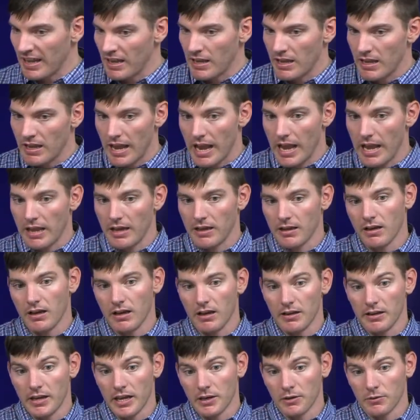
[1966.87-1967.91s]

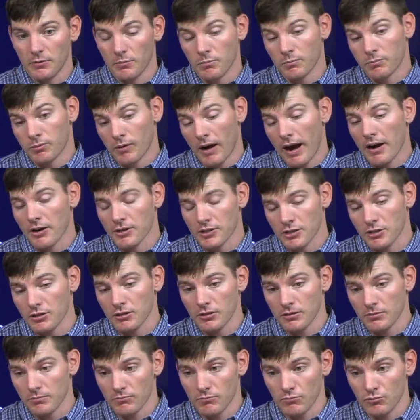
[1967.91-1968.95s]
and prior to
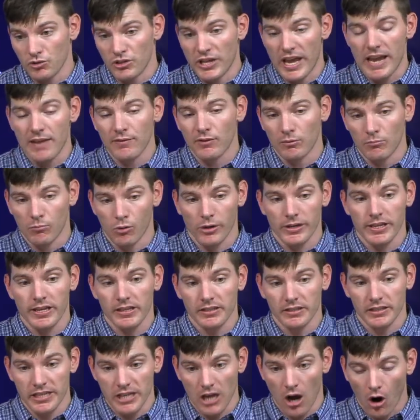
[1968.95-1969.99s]
David bringing
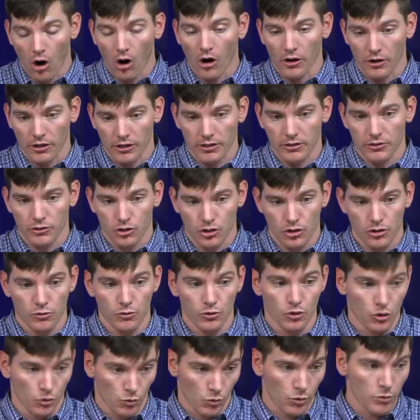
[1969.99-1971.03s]
the ark to
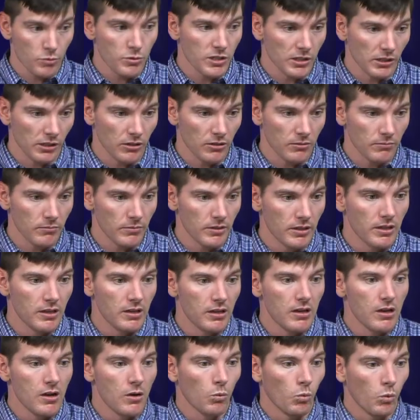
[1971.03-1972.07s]
Jerusalem,
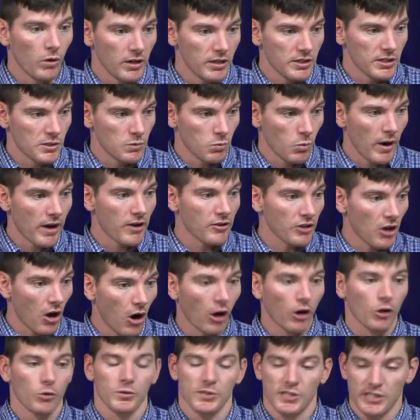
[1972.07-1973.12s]
was where the ark
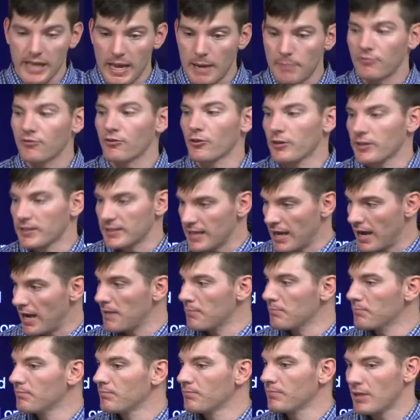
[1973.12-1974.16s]
was kept for a time.
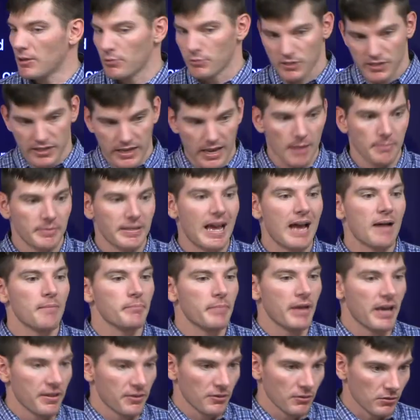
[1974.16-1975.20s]
It was kept at
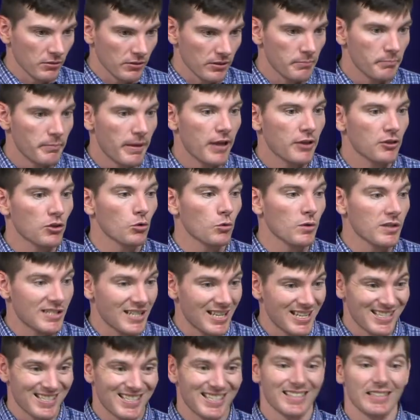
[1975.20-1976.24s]
Bethel, and Bethel was a
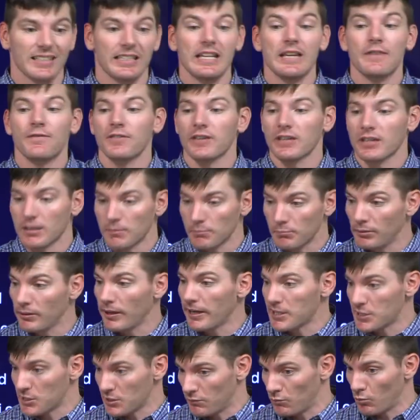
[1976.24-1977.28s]
significant
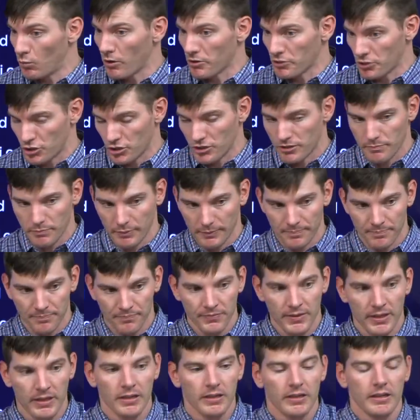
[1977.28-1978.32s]
place of worship
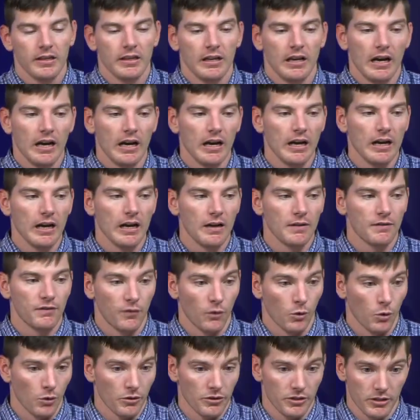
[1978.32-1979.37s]

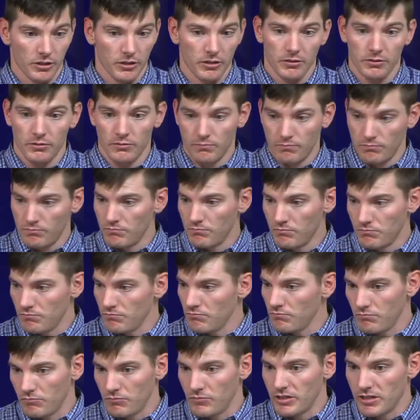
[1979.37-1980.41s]
for
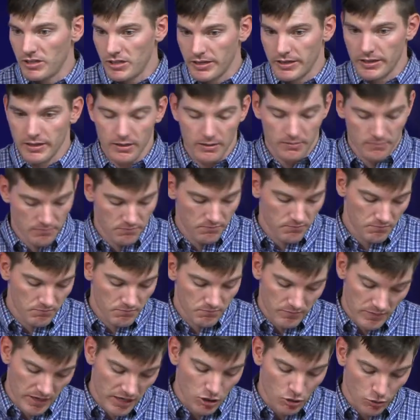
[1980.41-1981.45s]
the
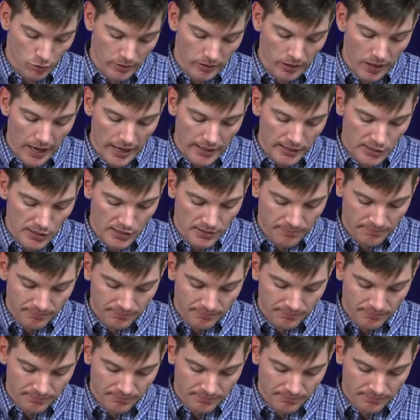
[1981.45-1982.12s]
Israelites.